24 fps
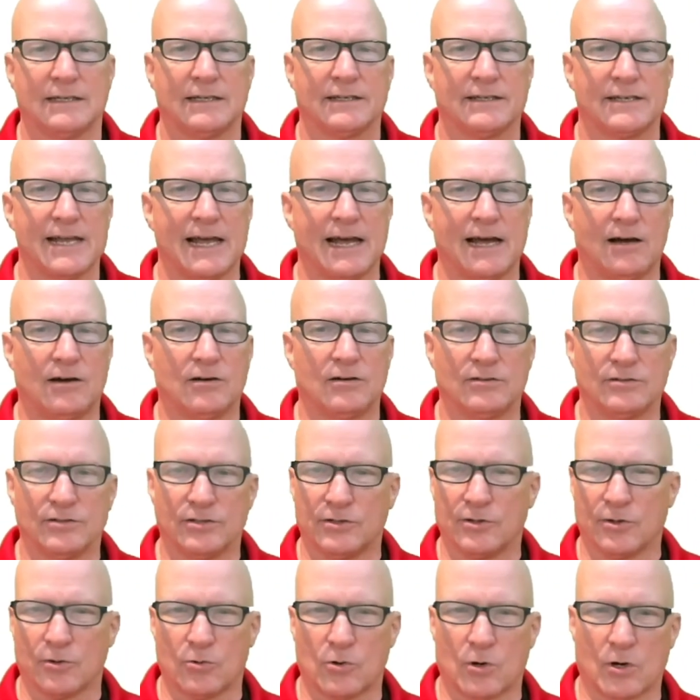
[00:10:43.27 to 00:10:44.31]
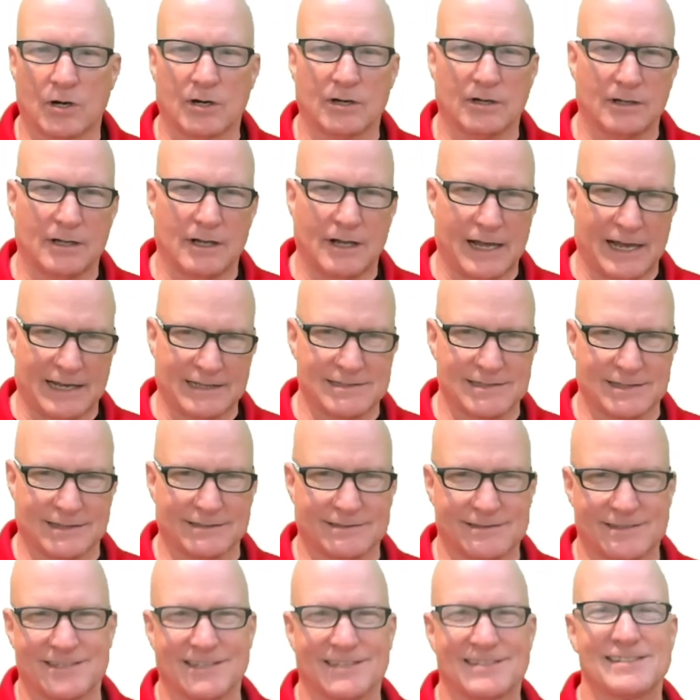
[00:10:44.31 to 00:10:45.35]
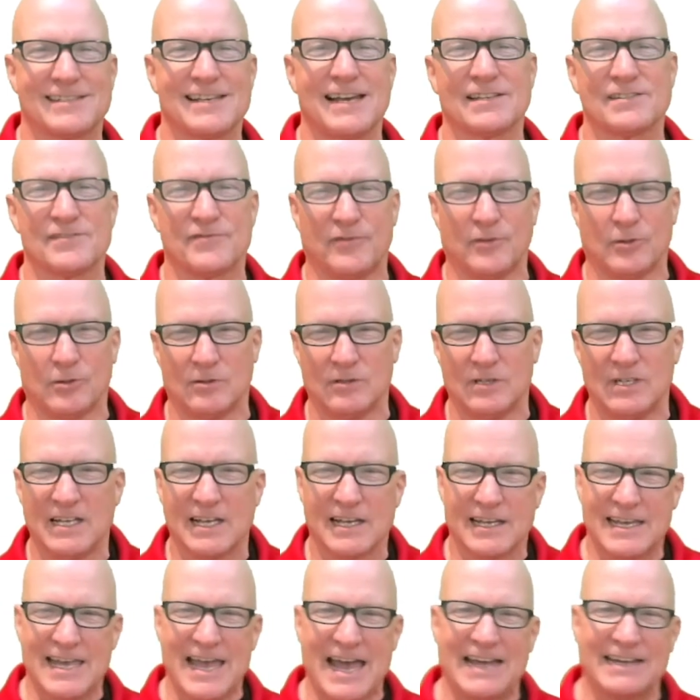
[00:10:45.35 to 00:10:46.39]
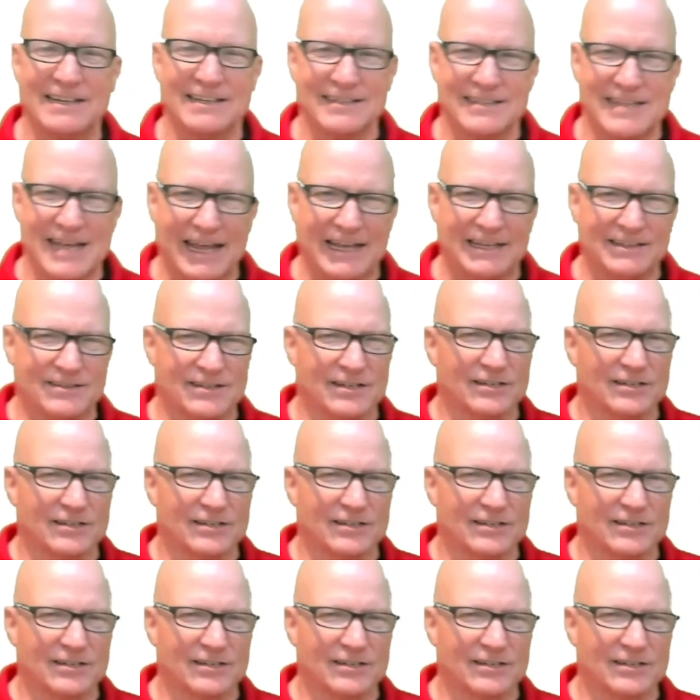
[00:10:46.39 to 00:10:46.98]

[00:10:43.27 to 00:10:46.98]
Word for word: Now, you're as a successful candidate,